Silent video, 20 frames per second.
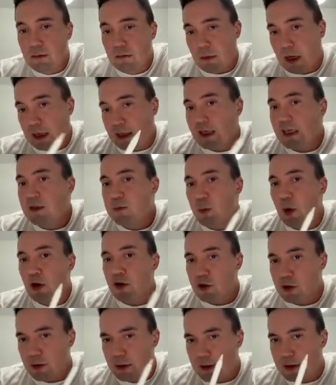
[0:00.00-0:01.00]
at least
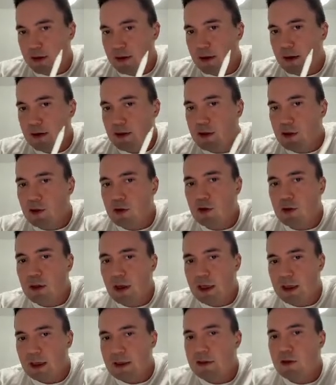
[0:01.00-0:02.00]
partially,
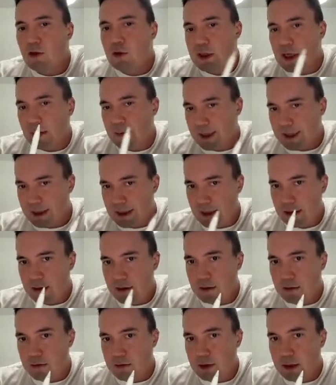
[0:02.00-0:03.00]
at least to some
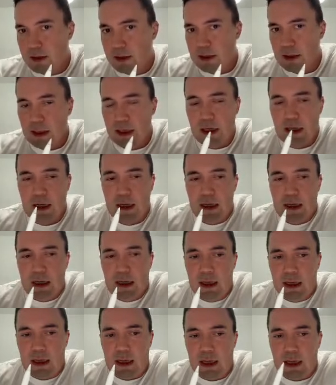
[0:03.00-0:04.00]
extent, right?
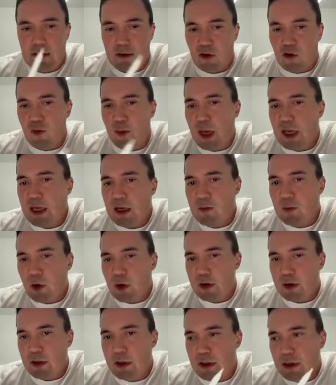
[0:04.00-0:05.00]
And the remaining
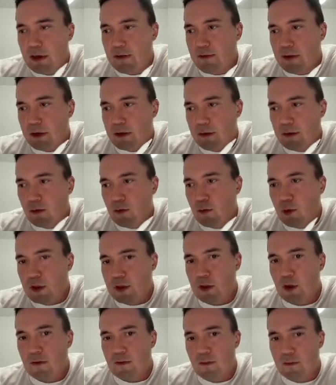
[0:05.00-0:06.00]
part, if it was
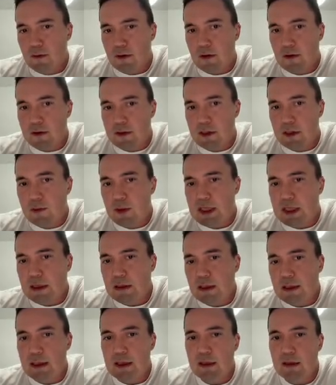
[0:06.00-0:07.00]
not filled
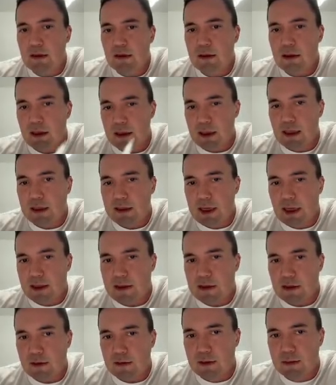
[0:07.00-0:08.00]
immediately, it get
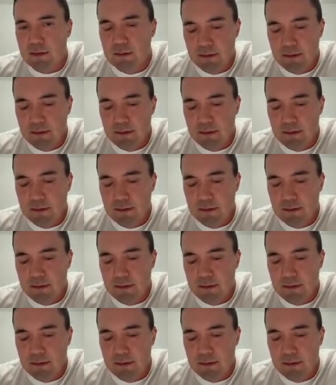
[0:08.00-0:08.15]
canceled.